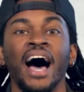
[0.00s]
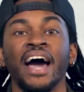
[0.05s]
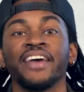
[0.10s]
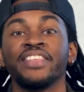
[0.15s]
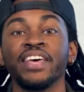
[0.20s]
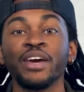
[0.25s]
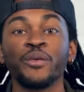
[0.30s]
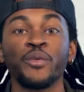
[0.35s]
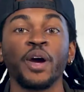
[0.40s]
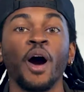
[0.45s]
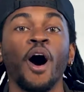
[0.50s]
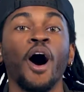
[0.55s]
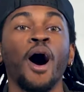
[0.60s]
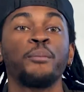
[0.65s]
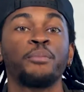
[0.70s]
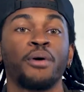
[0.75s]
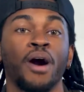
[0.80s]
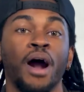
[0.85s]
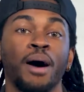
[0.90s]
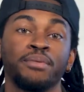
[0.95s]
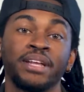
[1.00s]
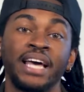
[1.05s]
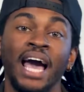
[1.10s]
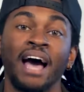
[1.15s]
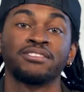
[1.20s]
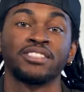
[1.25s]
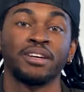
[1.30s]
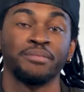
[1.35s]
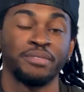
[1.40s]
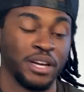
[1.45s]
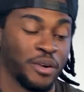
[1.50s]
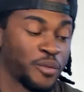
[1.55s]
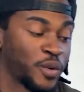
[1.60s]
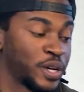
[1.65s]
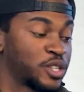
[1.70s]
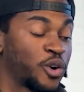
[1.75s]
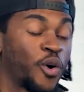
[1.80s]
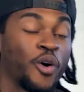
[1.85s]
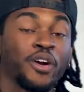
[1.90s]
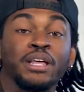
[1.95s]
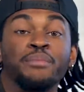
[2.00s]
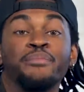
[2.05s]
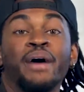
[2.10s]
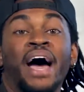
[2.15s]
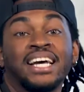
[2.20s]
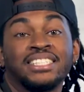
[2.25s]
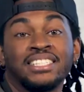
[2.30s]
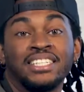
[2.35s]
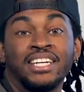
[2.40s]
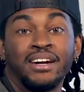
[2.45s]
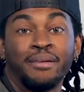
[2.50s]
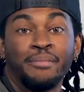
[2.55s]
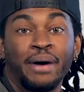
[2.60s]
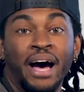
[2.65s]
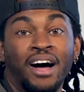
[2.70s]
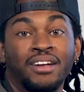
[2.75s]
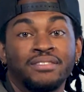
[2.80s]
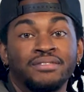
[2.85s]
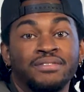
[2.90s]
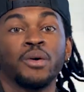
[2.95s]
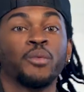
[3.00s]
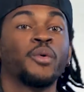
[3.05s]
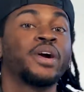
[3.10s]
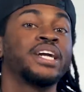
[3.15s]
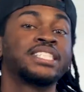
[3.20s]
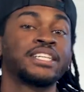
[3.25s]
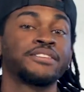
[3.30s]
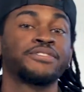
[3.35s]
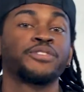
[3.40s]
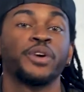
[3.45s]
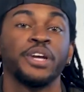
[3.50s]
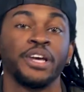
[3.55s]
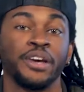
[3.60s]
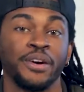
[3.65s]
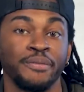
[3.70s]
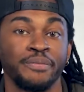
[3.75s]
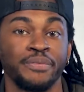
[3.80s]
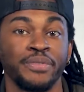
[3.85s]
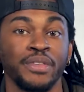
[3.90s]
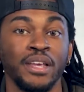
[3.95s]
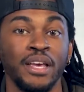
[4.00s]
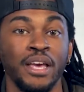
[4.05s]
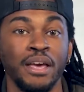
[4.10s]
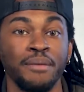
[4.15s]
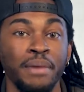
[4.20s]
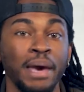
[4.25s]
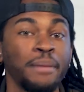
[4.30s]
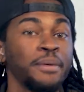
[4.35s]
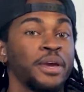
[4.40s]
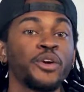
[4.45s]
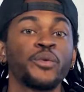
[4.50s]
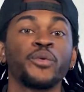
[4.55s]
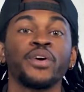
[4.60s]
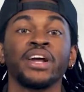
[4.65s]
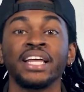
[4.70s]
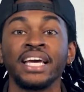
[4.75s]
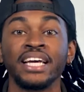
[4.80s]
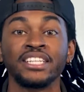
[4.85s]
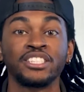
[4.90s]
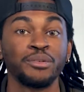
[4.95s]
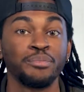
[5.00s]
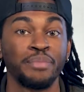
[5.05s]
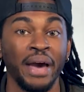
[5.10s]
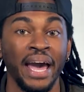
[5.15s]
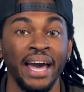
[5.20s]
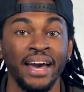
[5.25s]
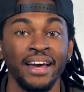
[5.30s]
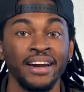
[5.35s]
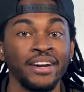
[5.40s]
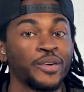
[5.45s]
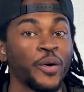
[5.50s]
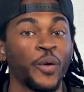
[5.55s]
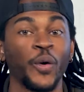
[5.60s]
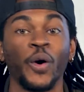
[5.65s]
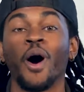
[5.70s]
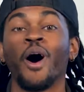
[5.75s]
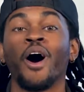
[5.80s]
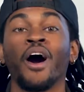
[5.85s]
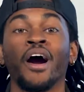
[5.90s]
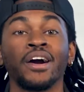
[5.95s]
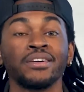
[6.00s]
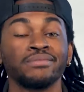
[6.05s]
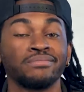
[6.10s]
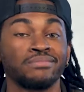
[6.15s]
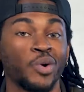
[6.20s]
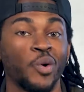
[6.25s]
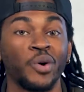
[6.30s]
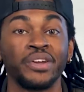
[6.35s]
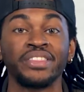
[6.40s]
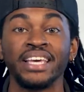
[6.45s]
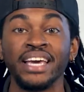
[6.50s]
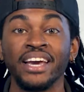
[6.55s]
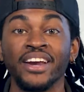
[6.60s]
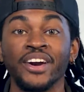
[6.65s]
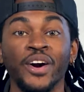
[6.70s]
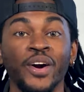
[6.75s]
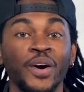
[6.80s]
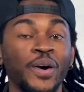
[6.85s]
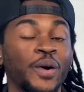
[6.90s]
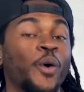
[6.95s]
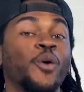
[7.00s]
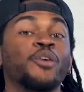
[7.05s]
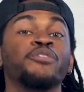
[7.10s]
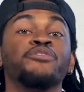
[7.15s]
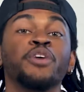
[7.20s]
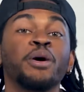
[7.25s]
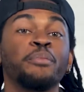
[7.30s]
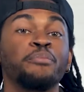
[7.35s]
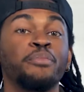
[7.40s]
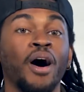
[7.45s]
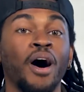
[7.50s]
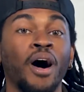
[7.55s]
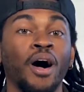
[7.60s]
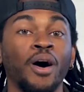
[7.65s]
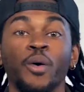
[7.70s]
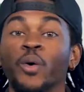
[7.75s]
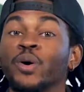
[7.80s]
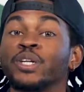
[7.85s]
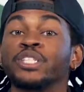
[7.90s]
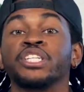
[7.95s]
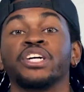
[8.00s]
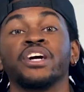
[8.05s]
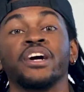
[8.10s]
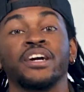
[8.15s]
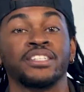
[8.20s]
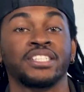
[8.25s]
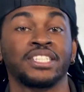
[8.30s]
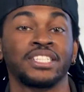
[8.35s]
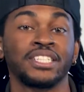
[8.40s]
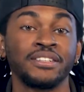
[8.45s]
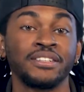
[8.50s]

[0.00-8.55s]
I think we all probably have something we're totally passionate about. What is it for you? Maybe you're really into band or art or theater or football or church.